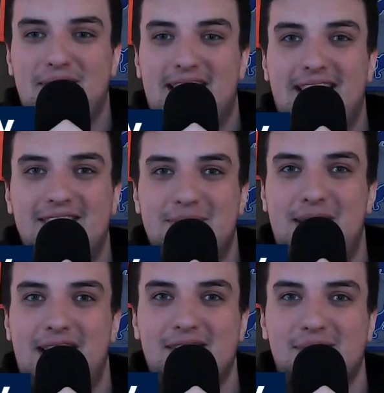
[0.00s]
with that, to
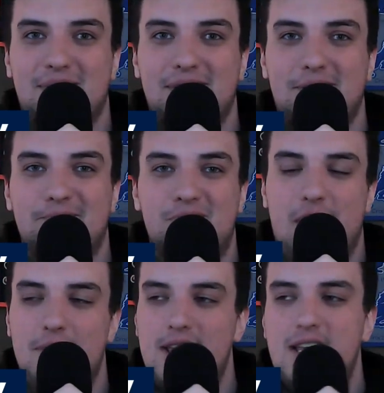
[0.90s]
be honest with you.
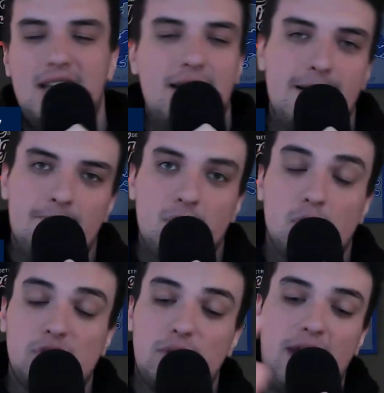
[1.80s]
So
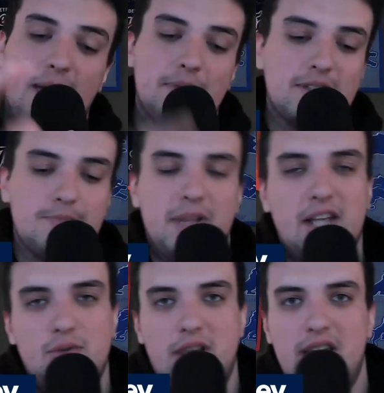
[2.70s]
we'll see what happens. But
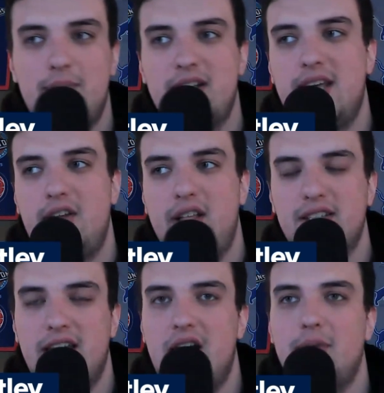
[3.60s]
that's what I think about Tyler
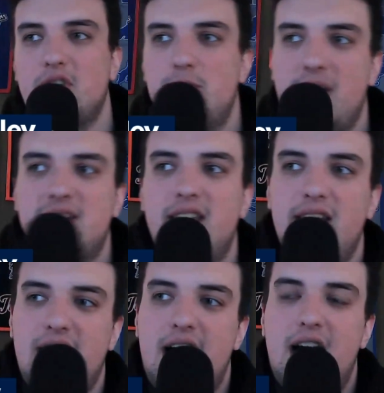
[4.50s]
Alexander. I'm
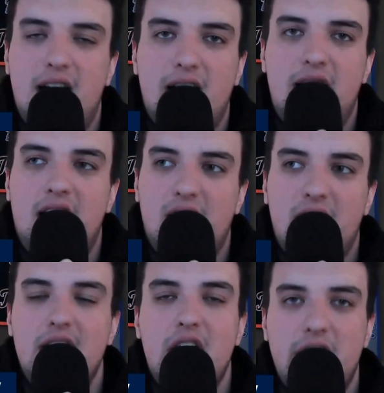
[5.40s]
expecting
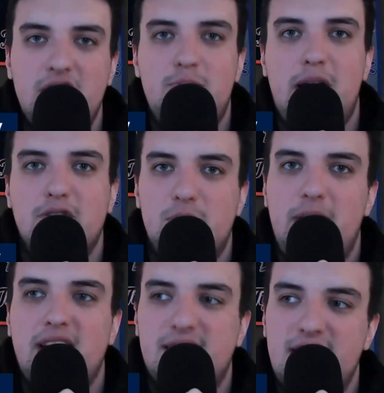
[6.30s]
a nice bounce
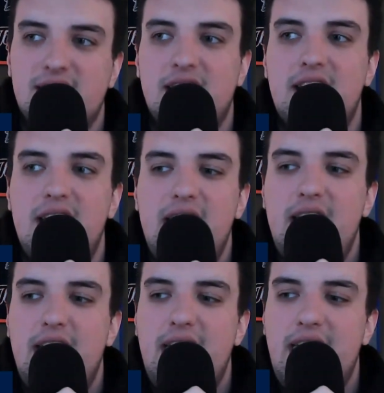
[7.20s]
back season.
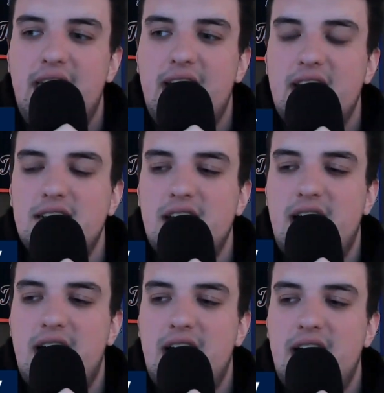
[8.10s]
And
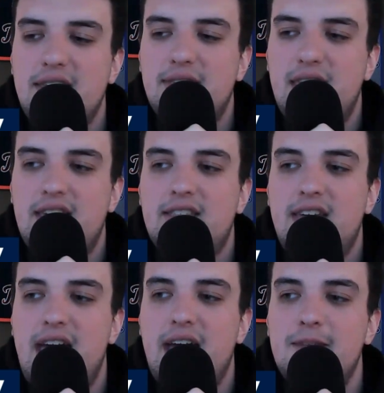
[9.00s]
I think
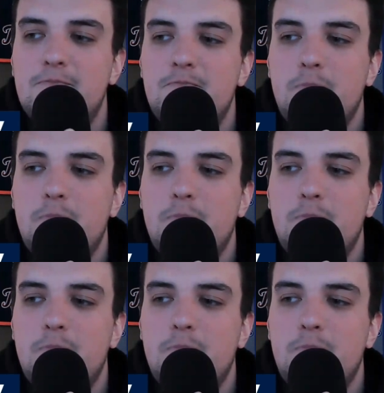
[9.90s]
that